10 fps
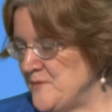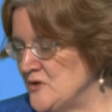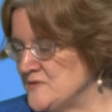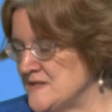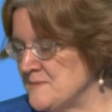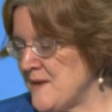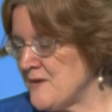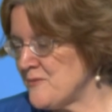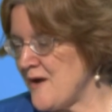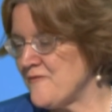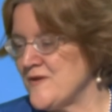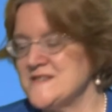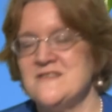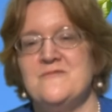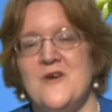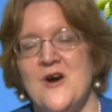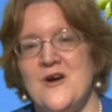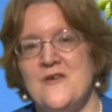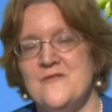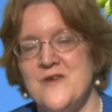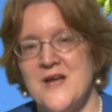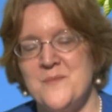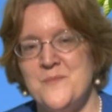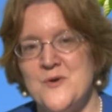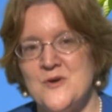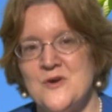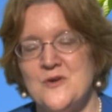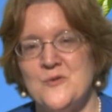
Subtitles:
using my reference of a book,